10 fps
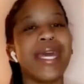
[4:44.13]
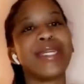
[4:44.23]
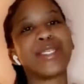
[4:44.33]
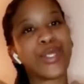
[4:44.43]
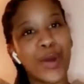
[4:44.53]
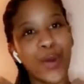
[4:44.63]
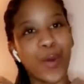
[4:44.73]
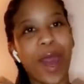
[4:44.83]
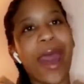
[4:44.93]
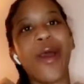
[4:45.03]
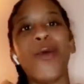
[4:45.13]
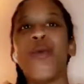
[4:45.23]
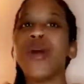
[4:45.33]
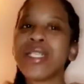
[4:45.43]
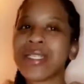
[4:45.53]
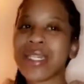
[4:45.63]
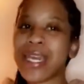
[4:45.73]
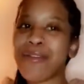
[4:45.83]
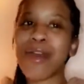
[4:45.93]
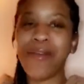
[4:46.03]
So I want to
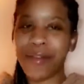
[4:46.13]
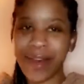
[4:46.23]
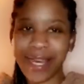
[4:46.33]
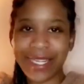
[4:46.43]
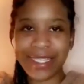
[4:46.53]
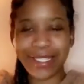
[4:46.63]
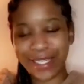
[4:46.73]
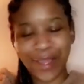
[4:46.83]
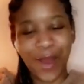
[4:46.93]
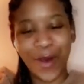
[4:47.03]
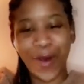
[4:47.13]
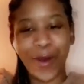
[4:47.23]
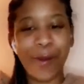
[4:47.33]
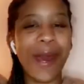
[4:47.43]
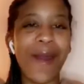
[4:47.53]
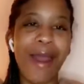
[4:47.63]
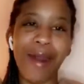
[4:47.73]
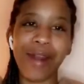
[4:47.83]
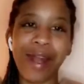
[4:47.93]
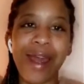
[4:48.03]
give advice to y'all about how
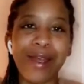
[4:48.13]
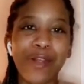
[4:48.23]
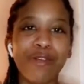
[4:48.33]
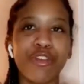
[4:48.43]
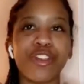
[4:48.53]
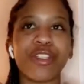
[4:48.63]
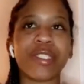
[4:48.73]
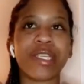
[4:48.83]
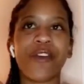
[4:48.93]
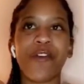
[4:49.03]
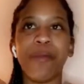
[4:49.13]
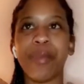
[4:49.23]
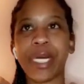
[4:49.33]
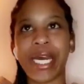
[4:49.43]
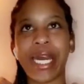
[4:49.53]
to not lose yourself, but